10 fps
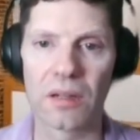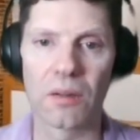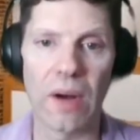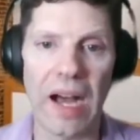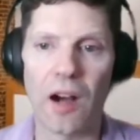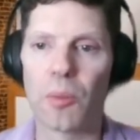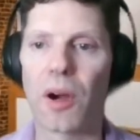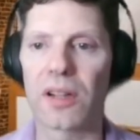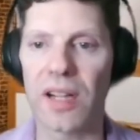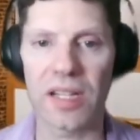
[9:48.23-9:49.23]
Wow,
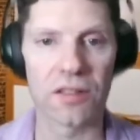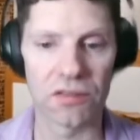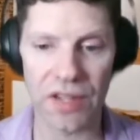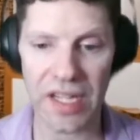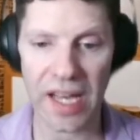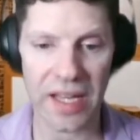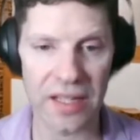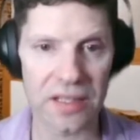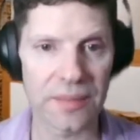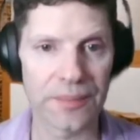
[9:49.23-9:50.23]
partner had a great
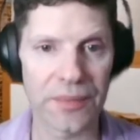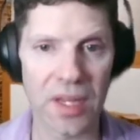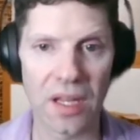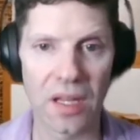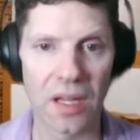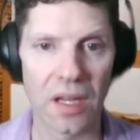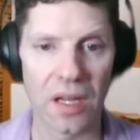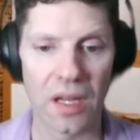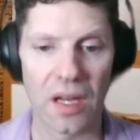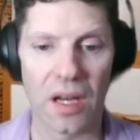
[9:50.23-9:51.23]
hand.
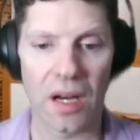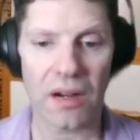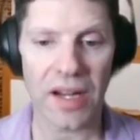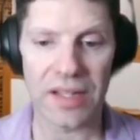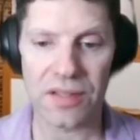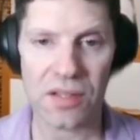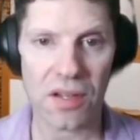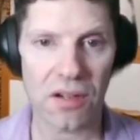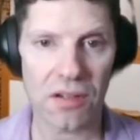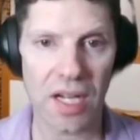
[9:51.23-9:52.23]
All right,
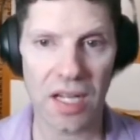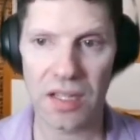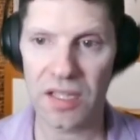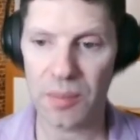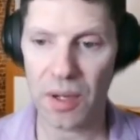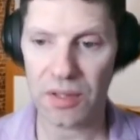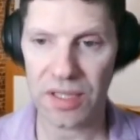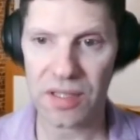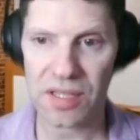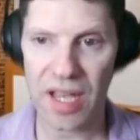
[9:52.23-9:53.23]
so the
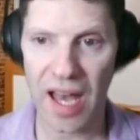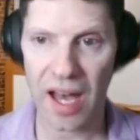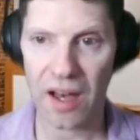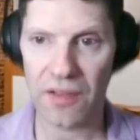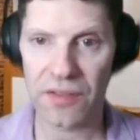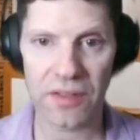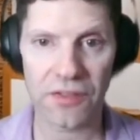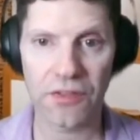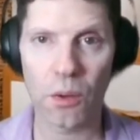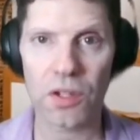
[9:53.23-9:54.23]
opponents have
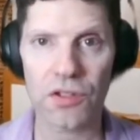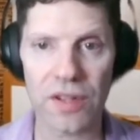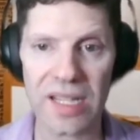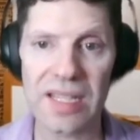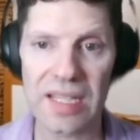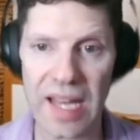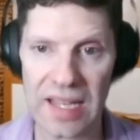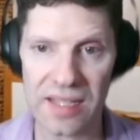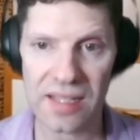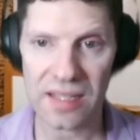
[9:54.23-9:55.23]
4 tricks in
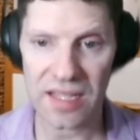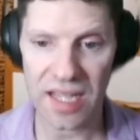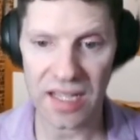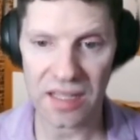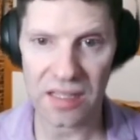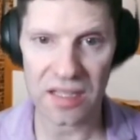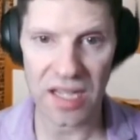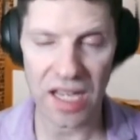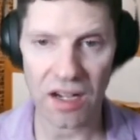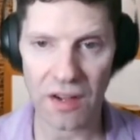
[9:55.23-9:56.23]
aces and kings to
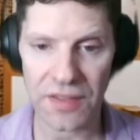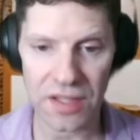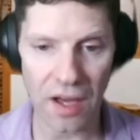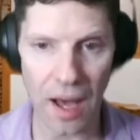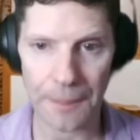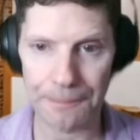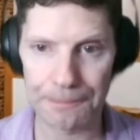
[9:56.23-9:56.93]
take off the top.